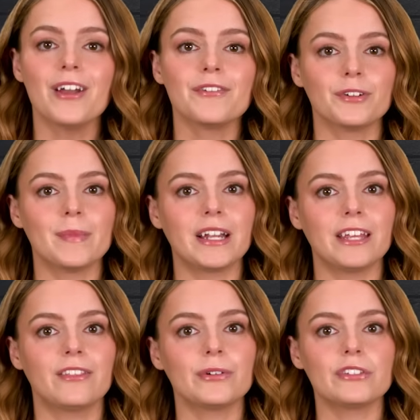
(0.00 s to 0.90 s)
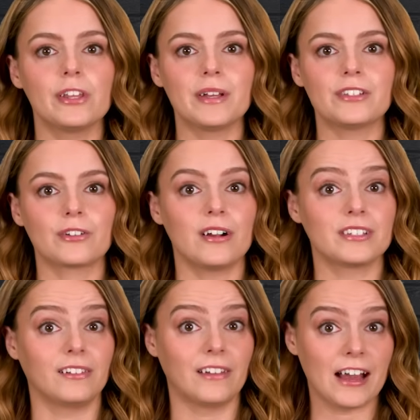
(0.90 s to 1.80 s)
For many, those limits
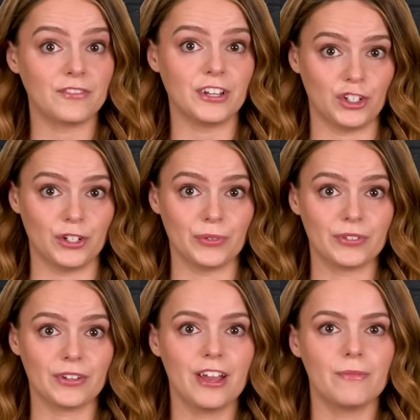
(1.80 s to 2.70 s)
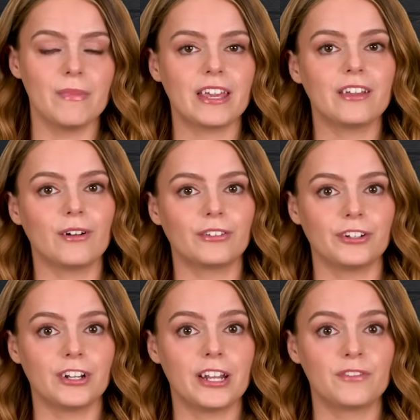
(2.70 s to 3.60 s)
cause a lot of issues, making
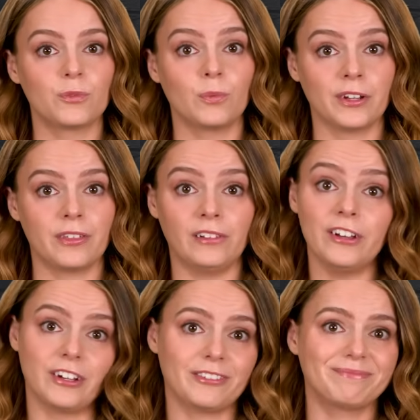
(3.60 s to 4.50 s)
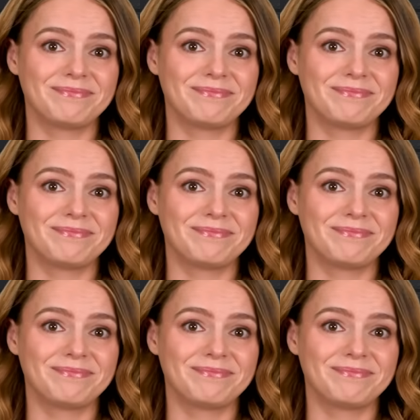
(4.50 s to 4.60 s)
alternatives worth a look.